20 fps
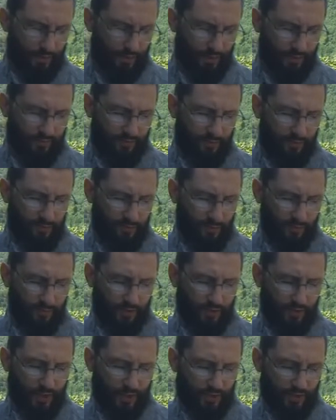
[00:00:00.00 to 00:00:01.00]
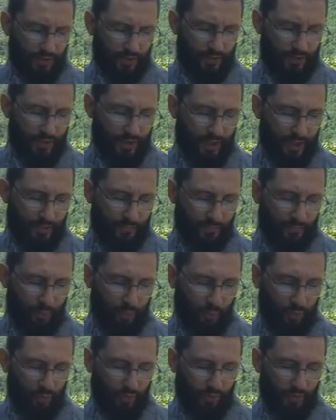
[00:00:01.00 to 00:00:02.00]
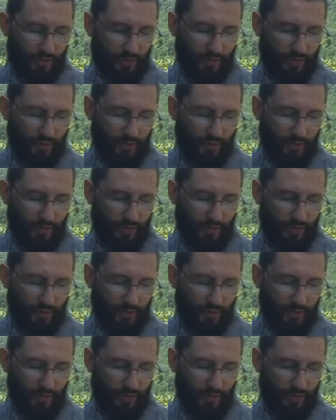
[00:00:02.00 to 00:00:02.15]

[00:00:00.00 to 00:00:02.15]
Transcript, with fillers: yet for your sakes he became poor,